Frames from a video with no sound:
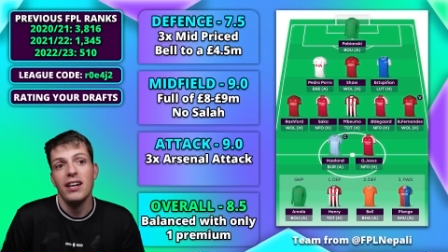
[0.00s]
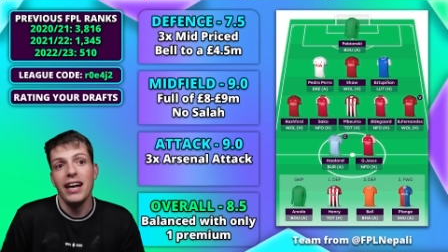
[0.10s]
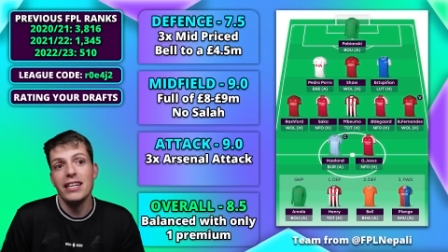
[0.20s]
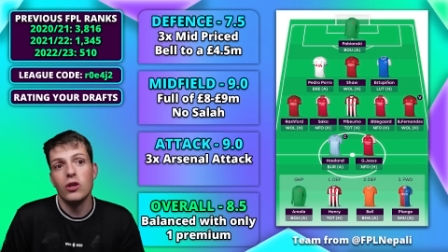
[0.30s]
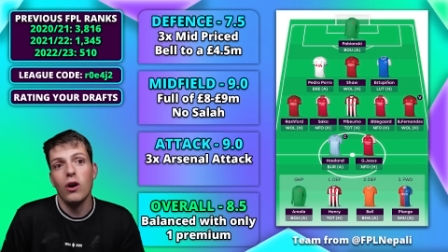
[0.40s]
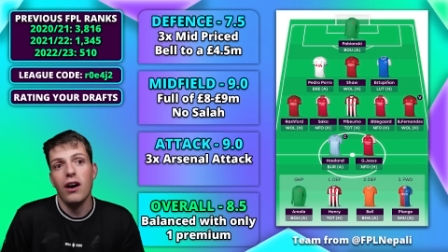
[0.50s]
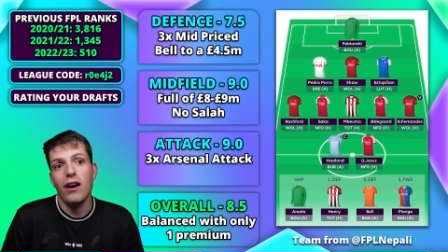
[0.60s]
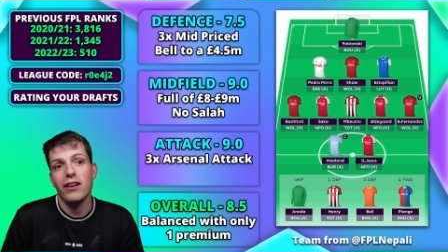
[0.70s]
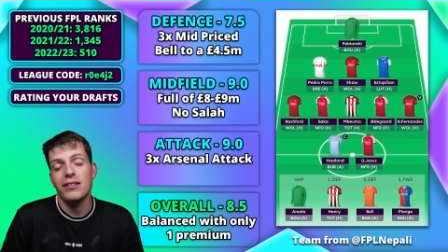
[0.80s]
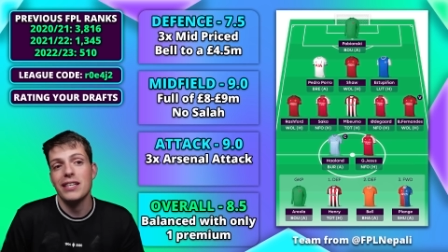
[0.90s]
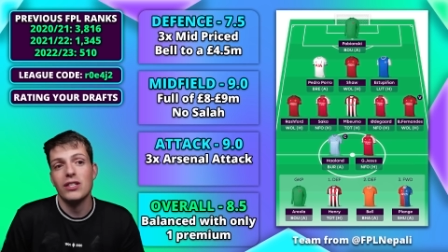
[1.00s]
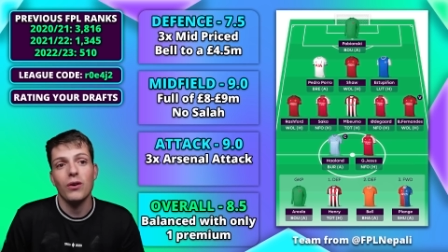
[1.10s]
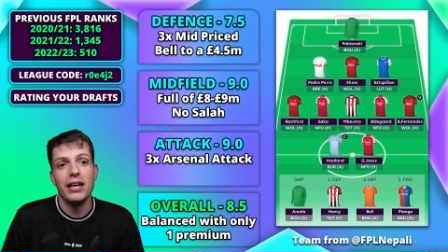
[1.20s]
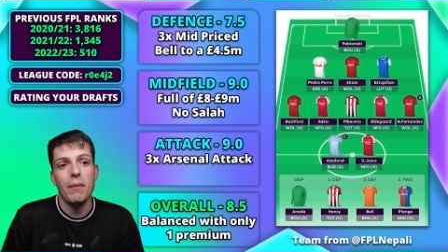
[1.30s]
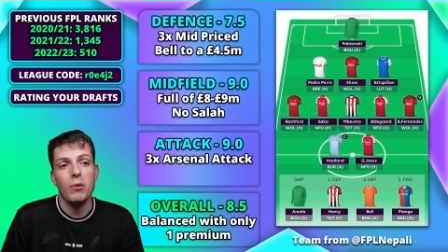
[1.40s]
It's got Haaland. It's
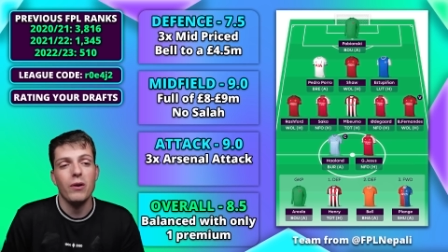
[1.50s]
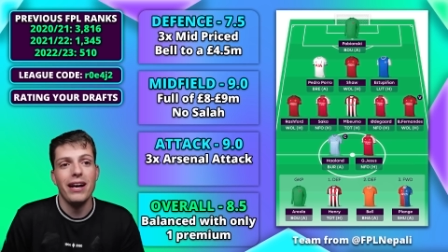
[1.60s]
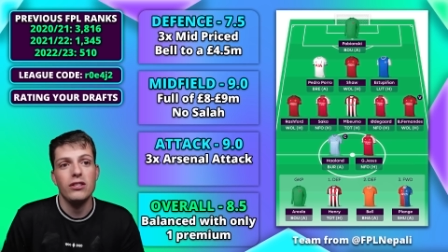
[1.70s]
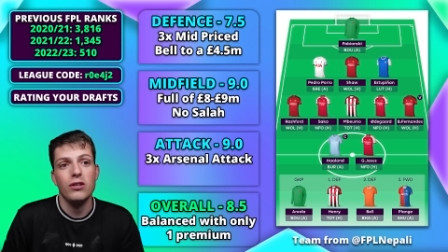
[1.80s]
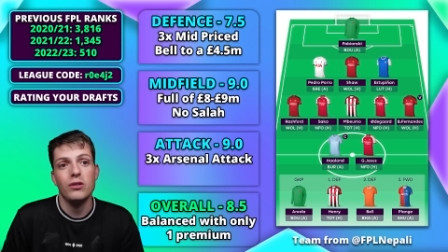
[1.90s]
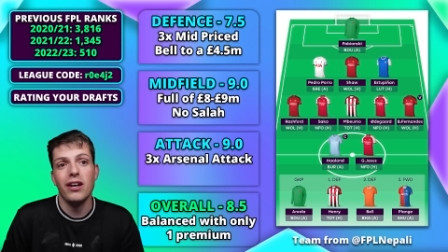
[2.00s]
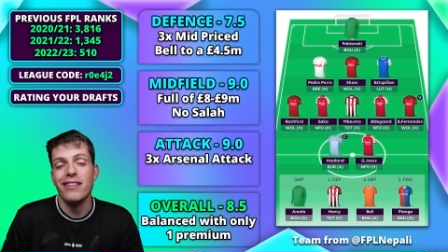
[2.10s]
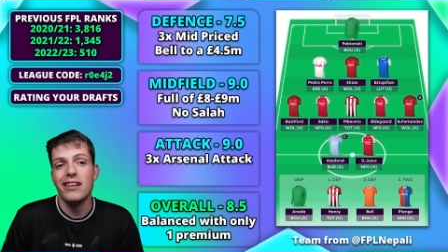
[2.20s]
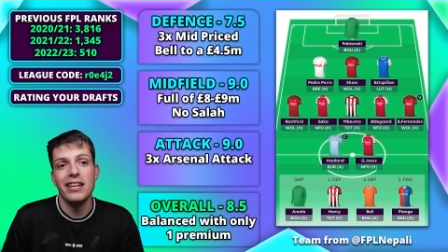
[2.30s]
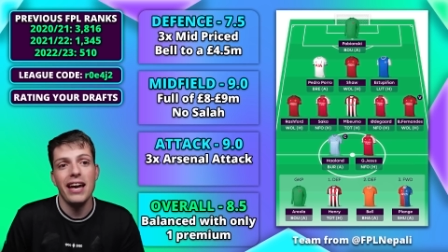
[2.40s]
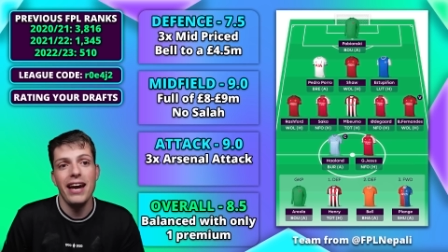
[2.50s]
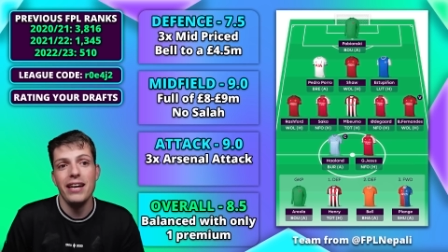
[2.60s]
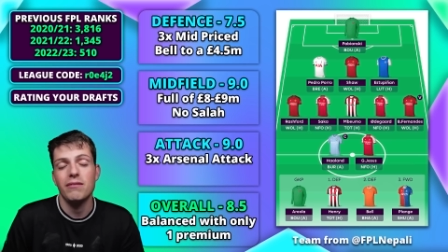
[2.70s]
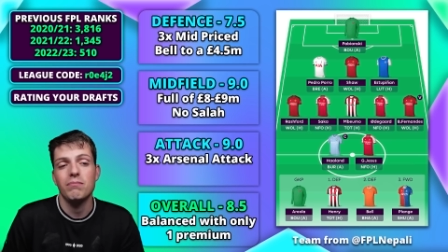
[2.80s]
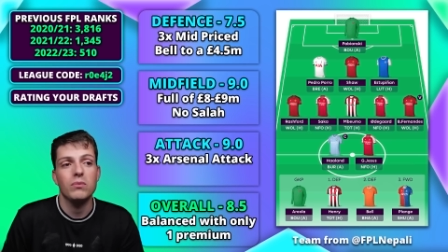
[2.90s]
got Gabriel Jesus. I think
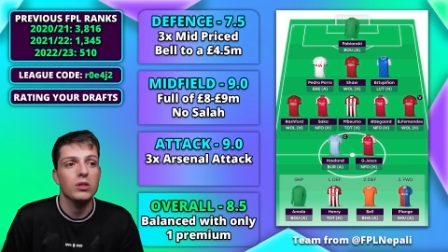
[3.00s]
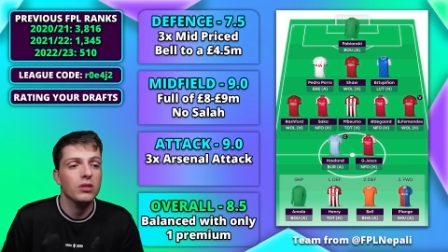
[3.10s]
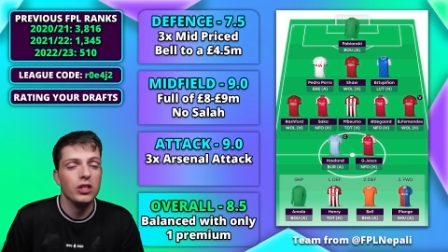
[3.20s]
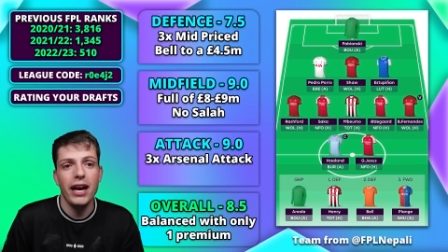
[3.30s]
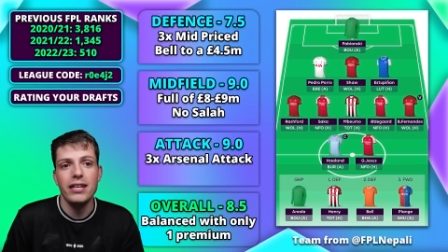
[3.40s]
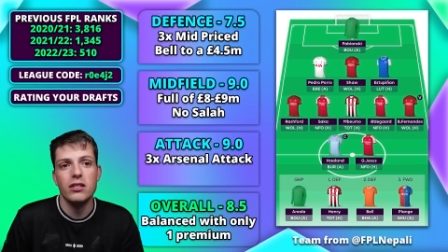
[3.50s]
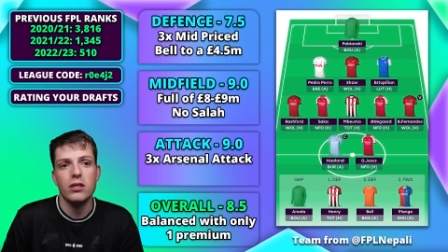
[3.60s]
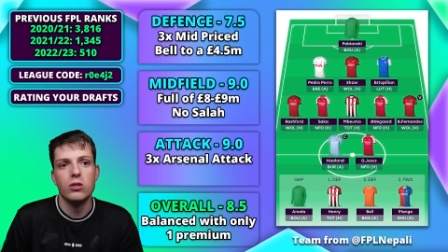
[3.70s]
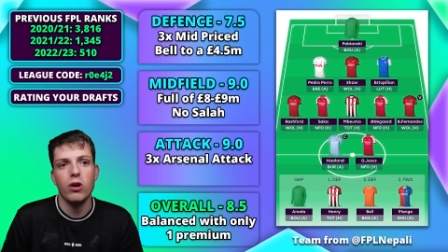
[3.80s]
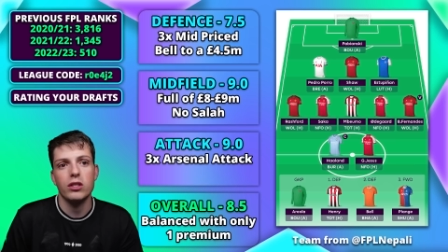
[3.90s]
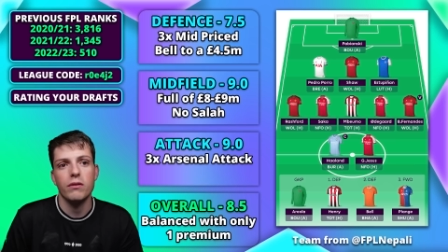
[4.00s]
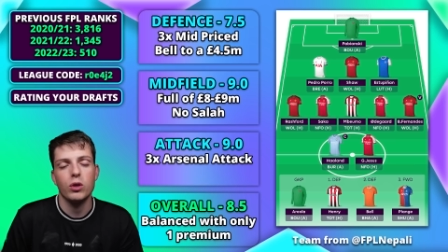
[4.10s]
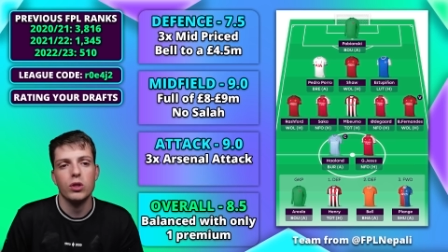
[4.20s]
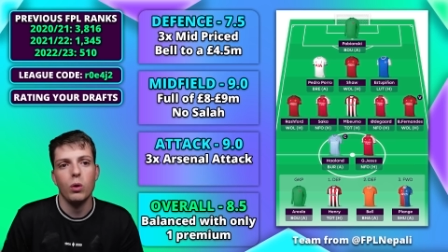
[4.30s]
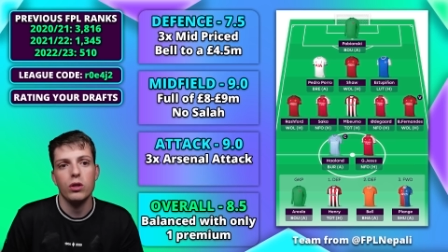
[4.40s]
Kane changes the structure of your
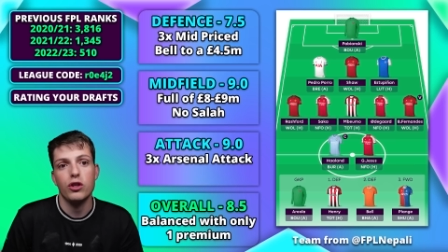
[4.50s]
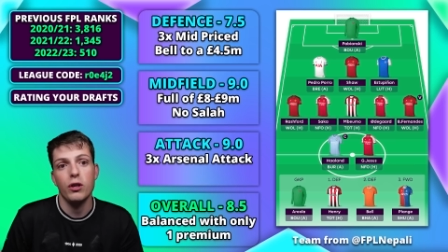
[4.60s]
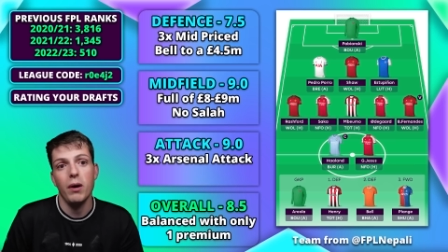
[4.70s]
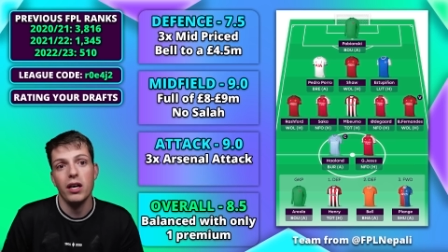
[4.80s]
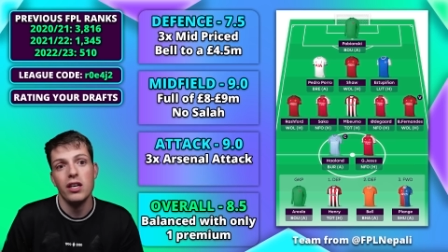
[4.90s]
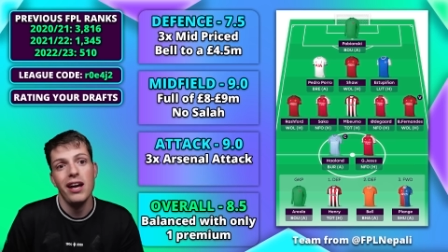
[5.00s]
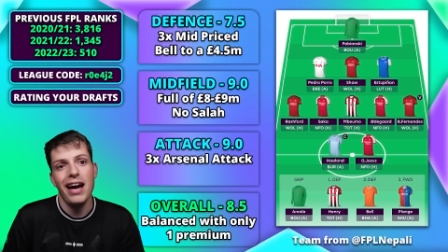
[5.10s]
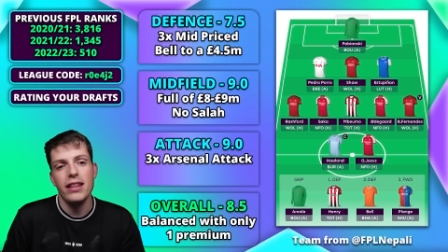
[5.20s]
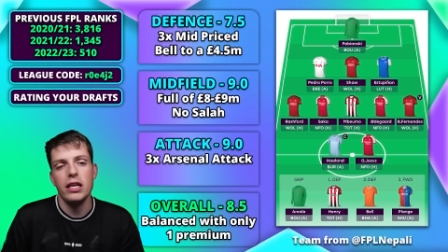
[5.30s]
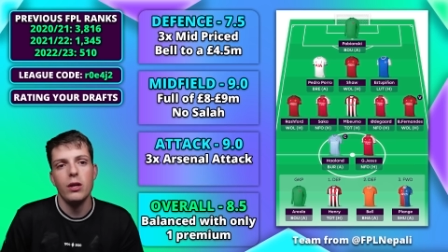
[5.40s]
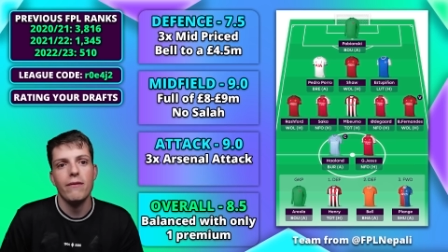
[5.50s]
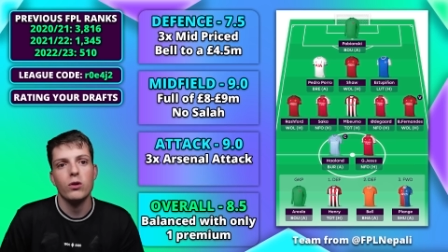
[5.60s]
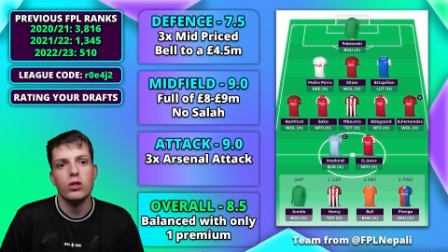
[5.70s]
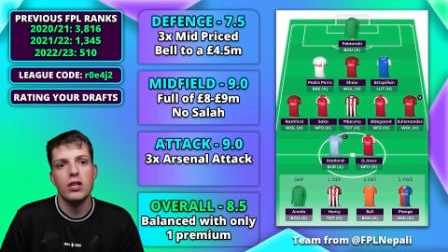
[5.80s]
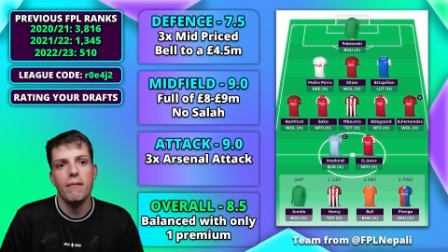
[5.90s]
squad too much. And then you have
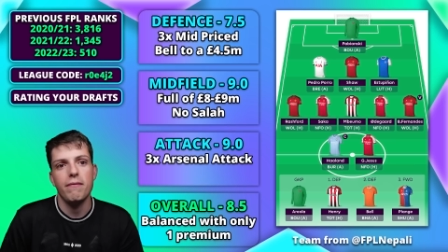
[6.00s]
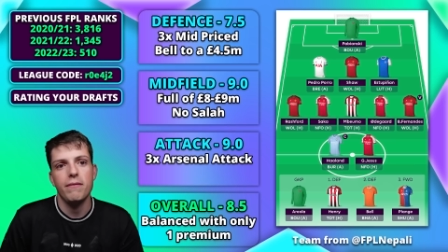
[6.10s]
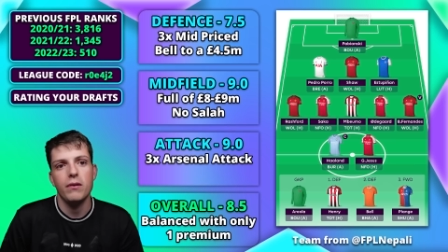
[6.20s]
your sub